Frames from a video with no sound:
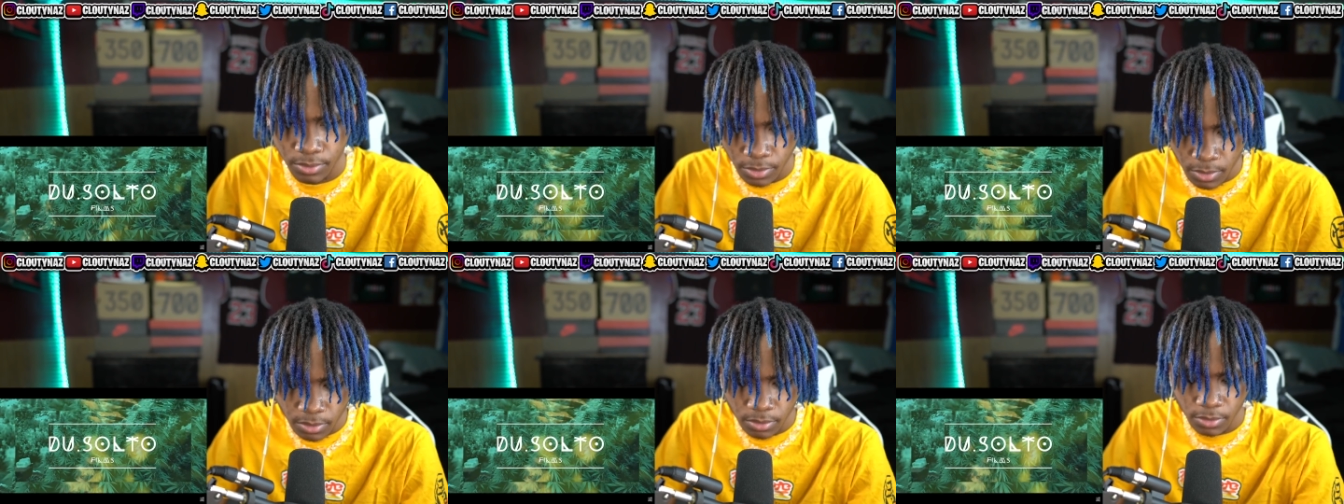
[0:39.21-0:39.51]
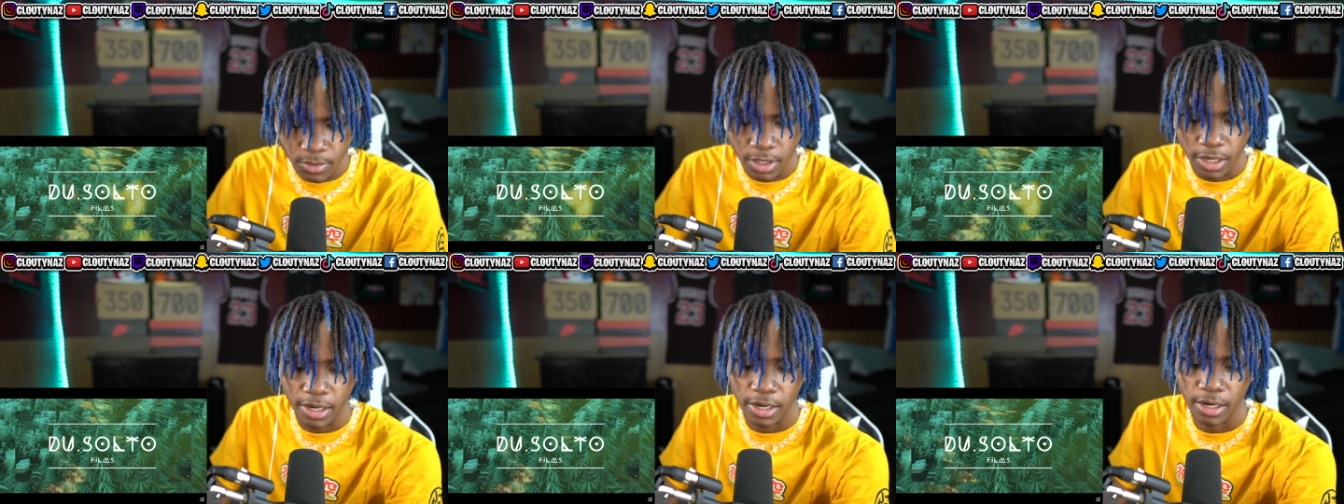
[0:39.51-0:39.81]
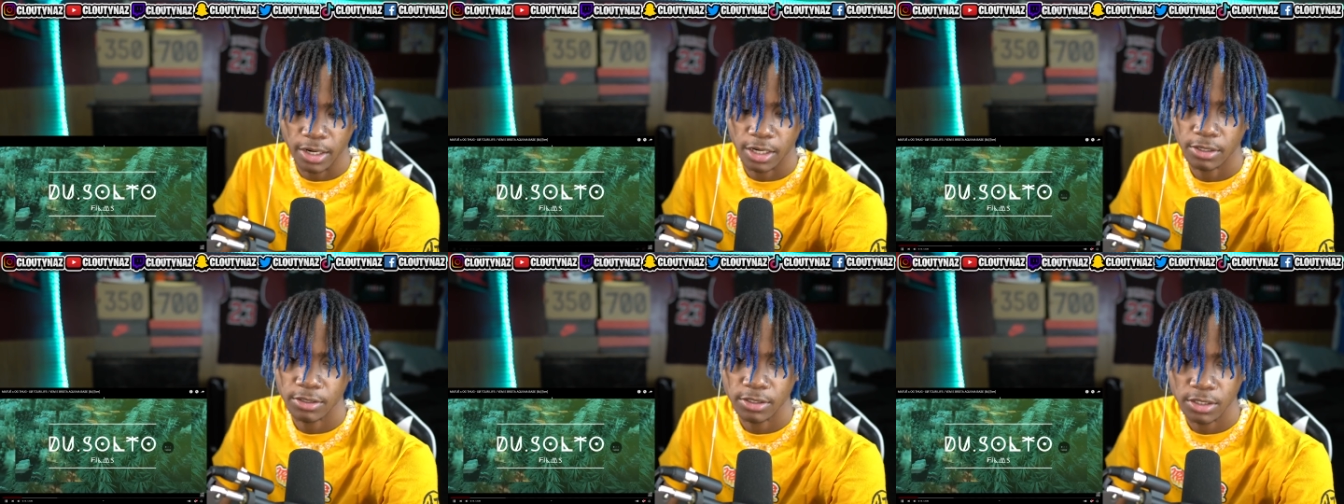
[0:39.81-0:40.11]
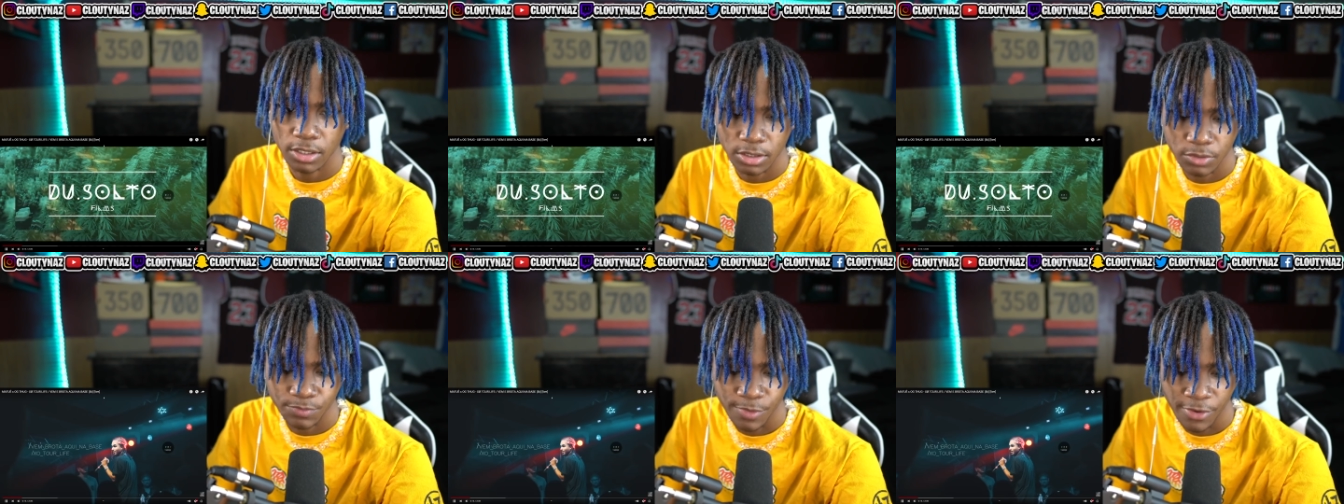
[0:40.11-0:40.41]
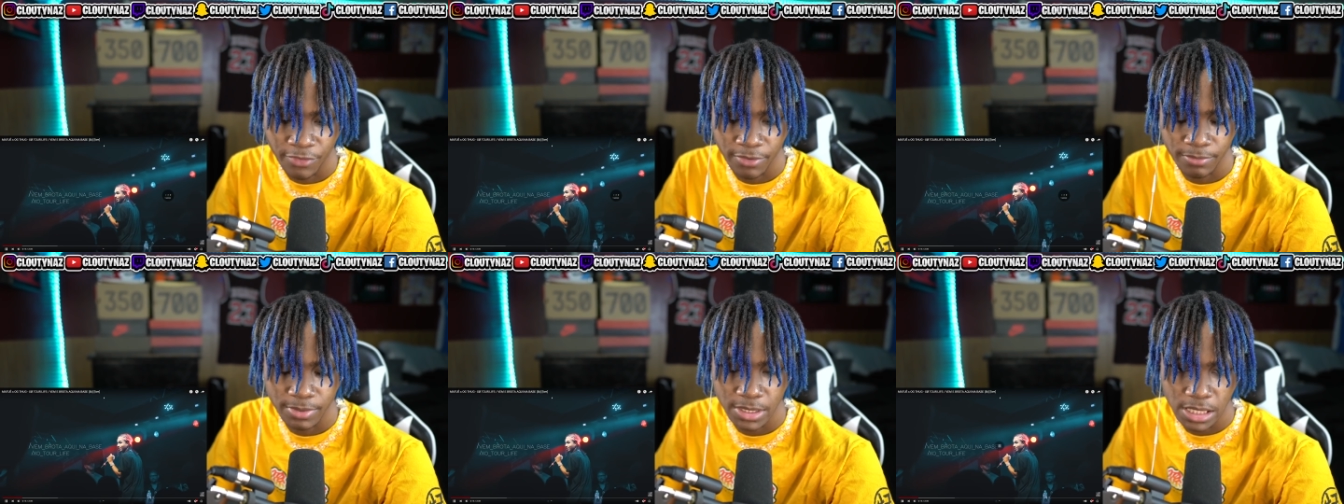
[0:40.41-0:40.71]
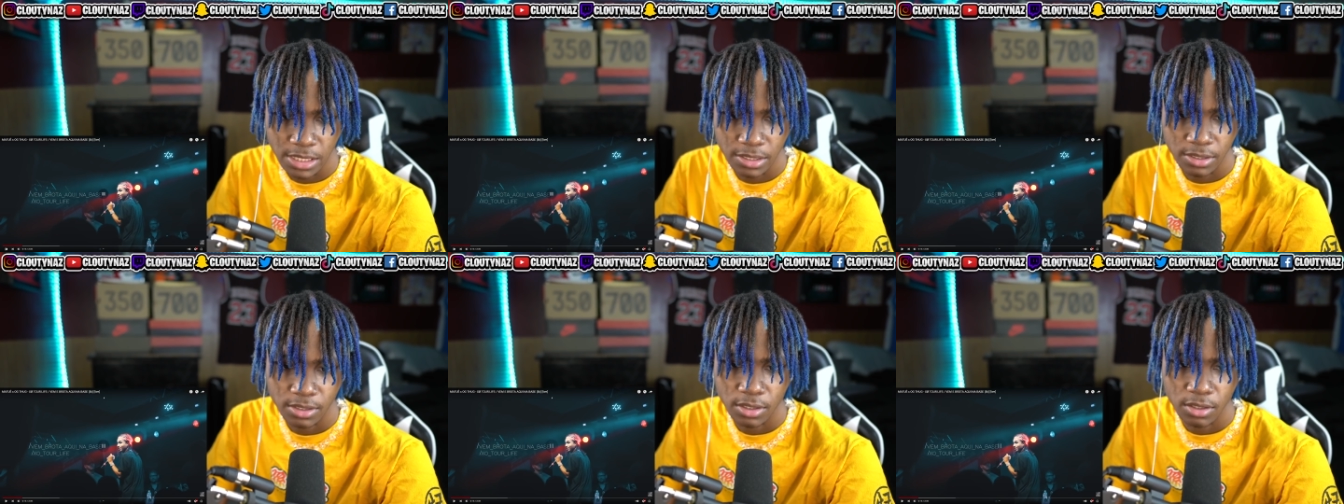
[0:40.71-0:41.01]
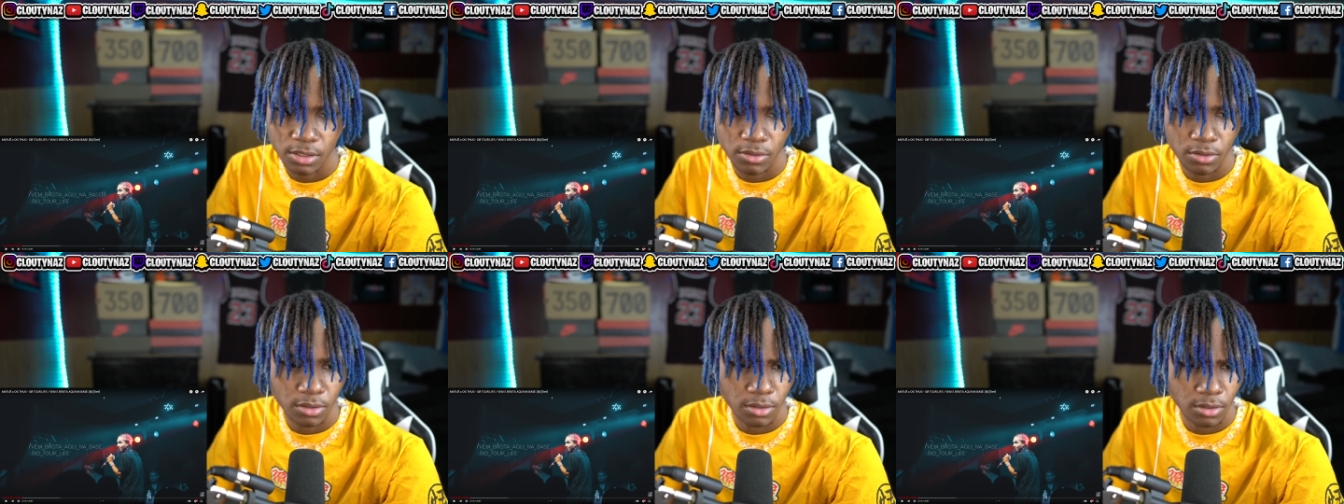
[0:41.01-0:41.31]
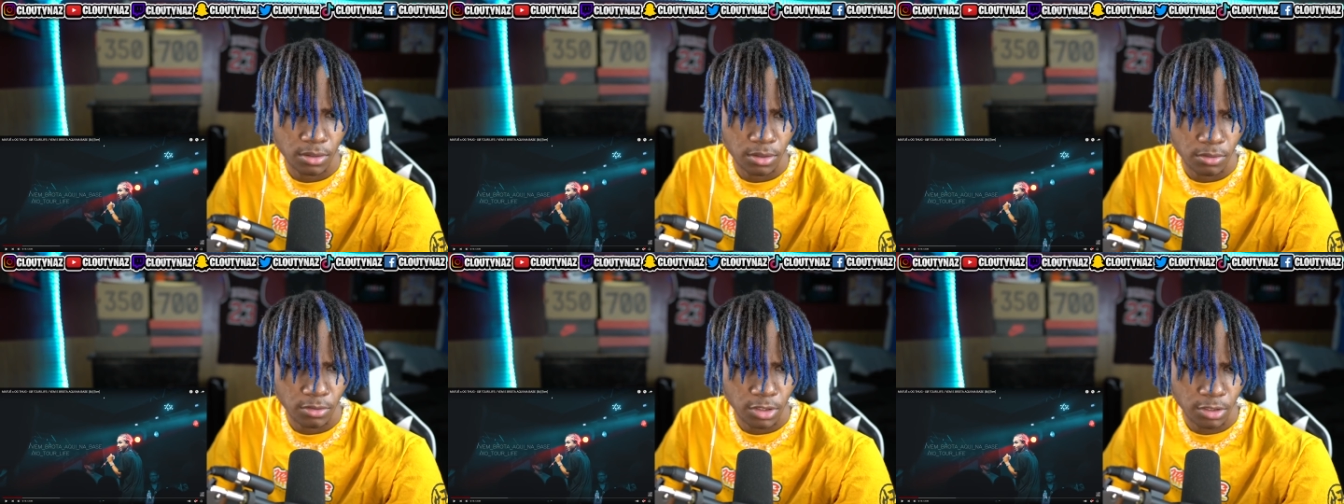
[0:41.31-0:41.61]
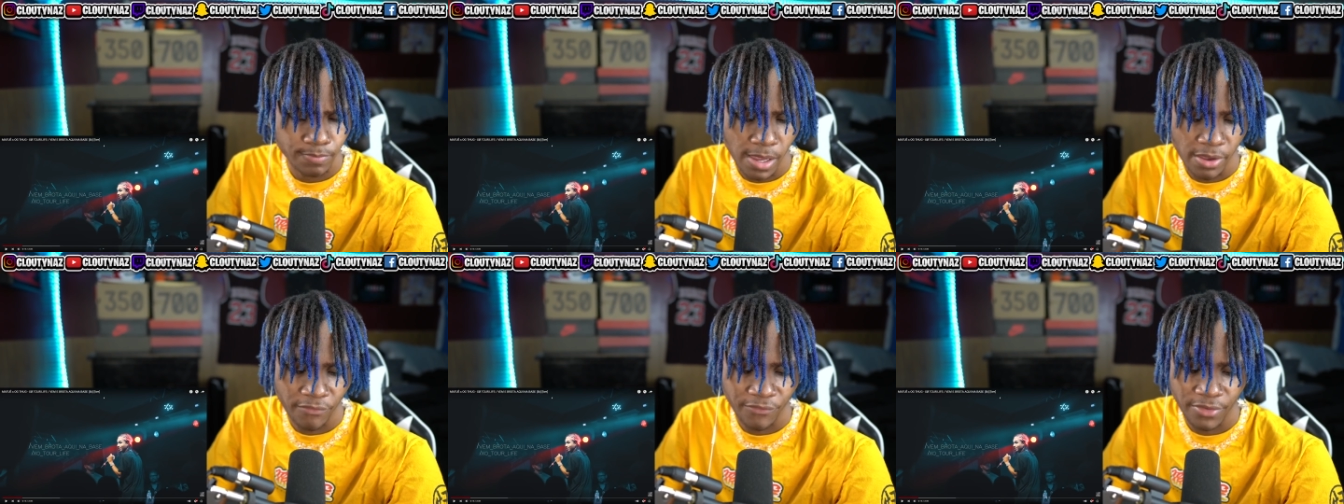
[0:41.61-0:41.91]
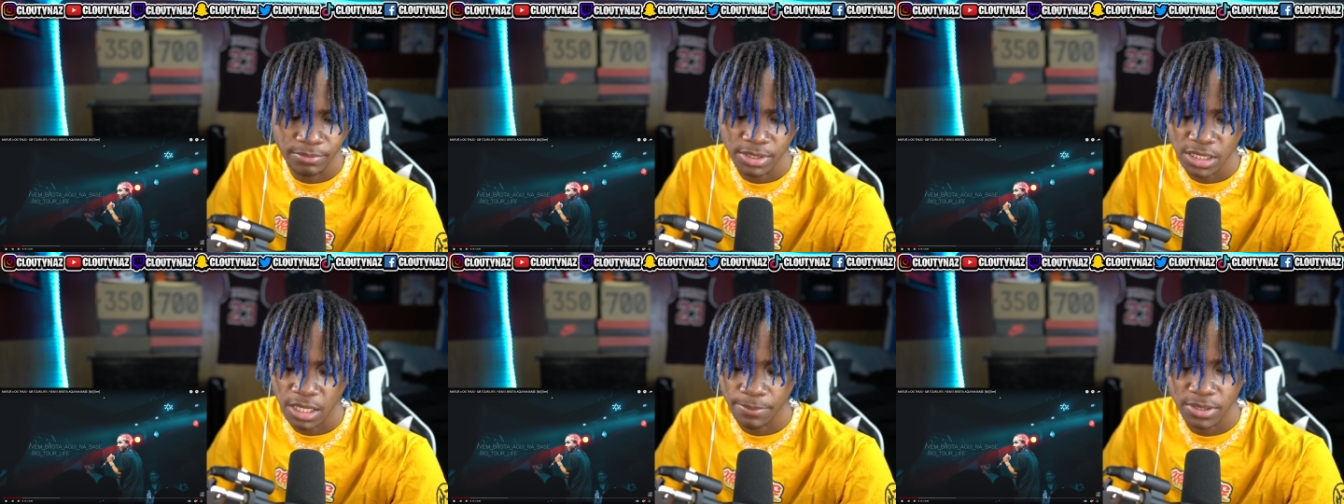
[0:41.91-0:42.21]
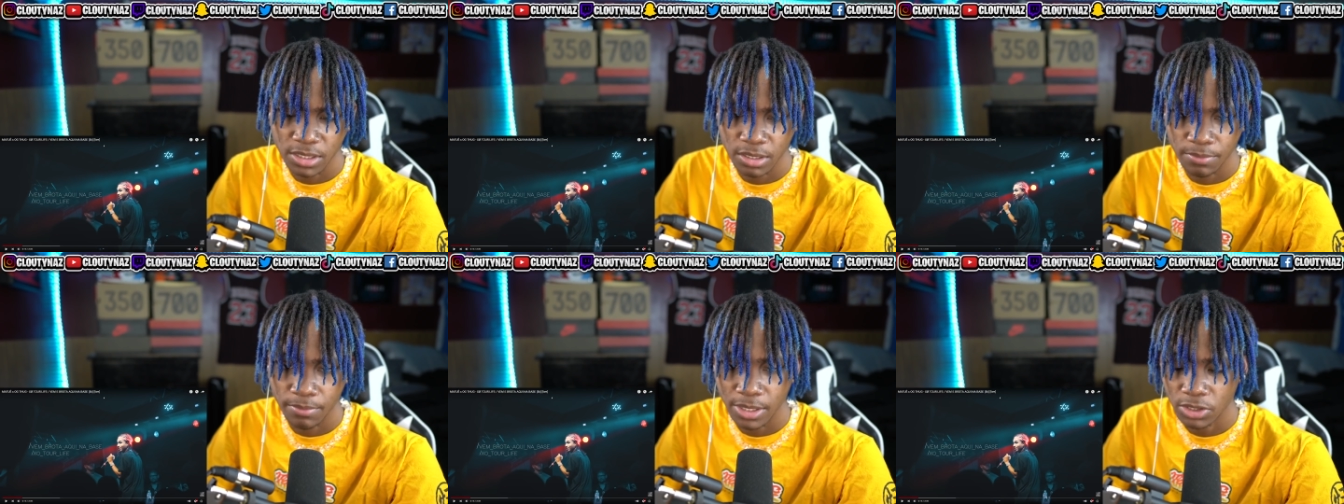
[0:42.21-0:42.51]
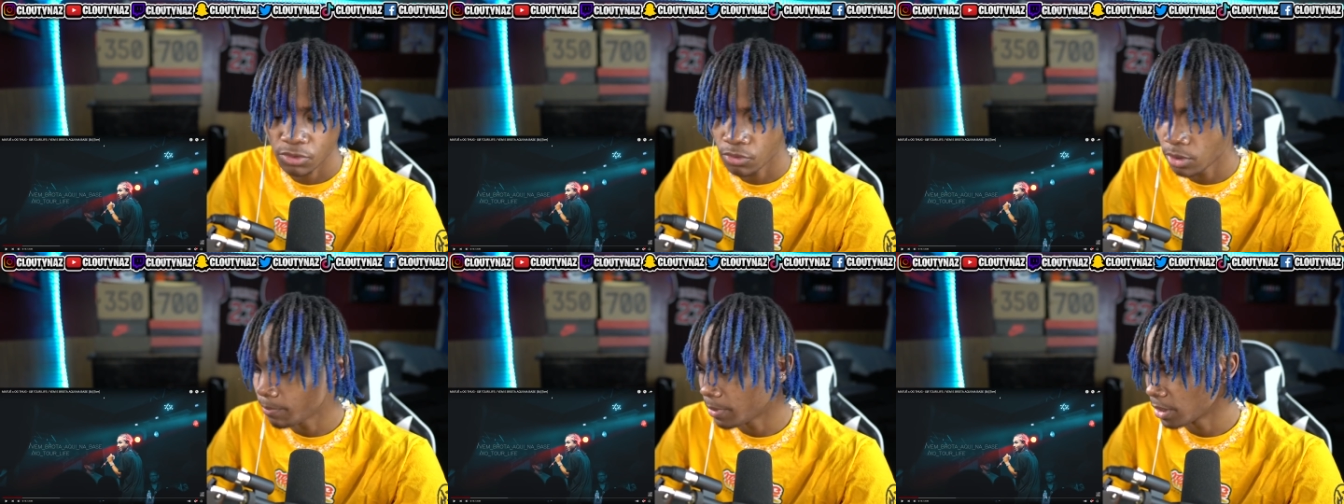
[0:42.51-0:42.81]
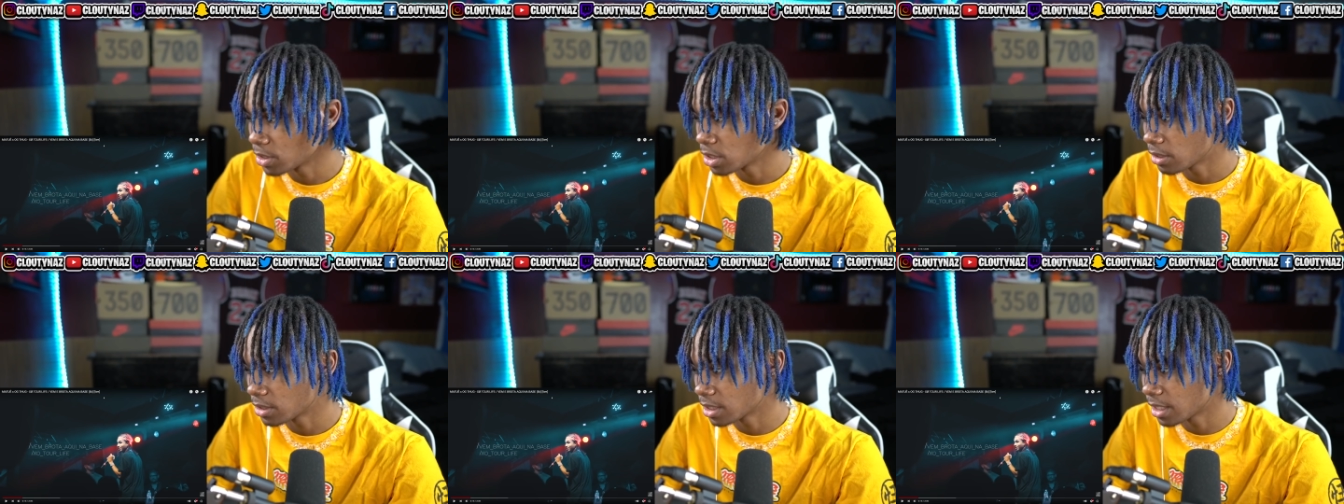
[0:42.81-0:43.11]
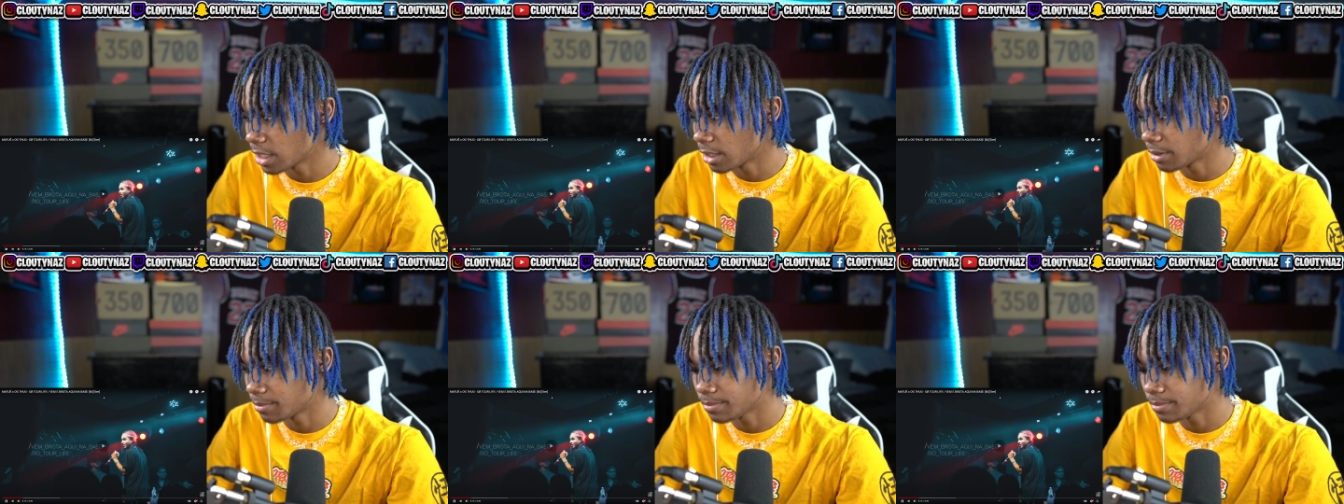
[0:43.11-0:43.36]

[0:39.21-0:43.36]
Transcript: All right. Respectfully, respectfully, I'm skipping to Matuê part, y'all. Let's get it.